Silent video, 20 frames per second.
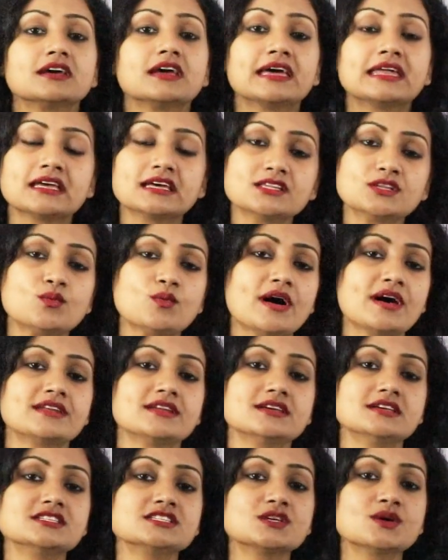another one
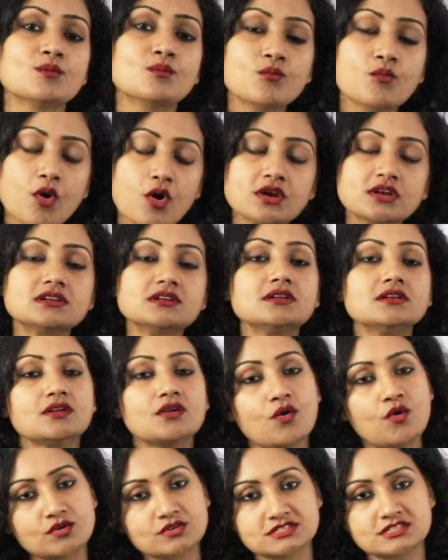is modal
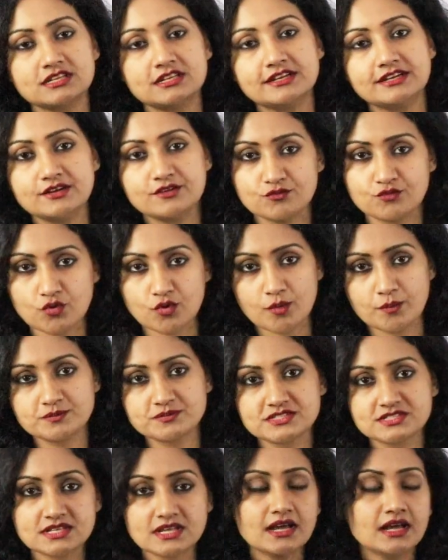auxiliary
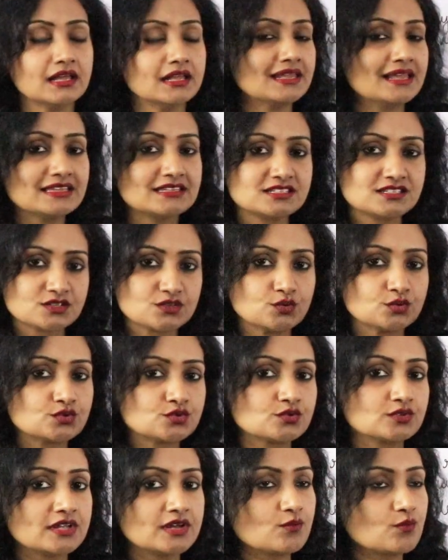verbs. Let's go
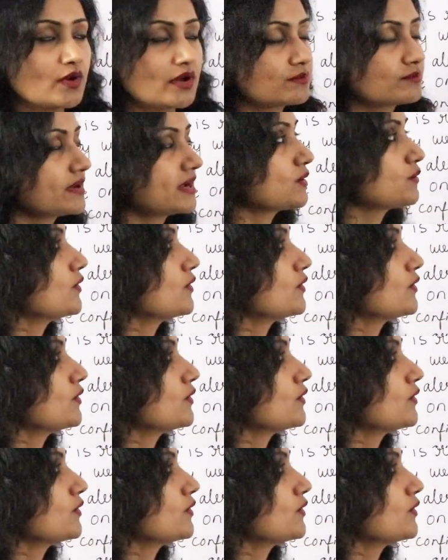through them one by